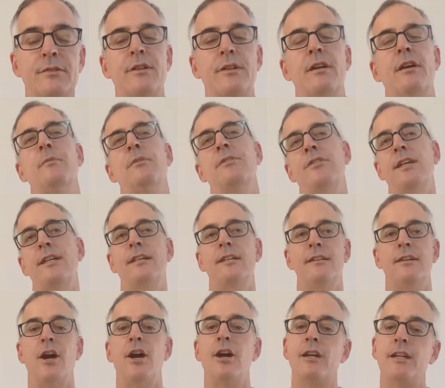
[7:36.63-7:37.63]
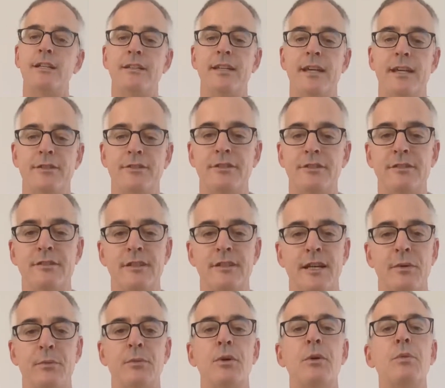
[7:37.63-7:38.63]
almost like an architecture
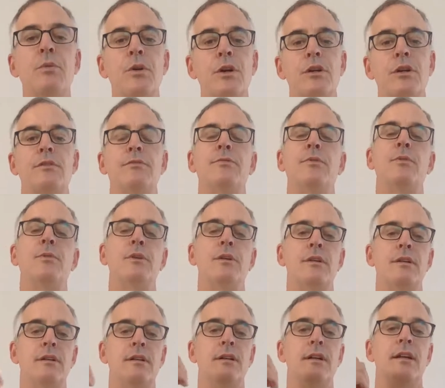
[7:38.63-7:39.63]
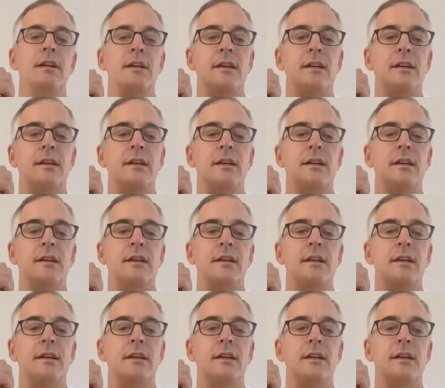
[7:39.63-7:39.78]
that will work for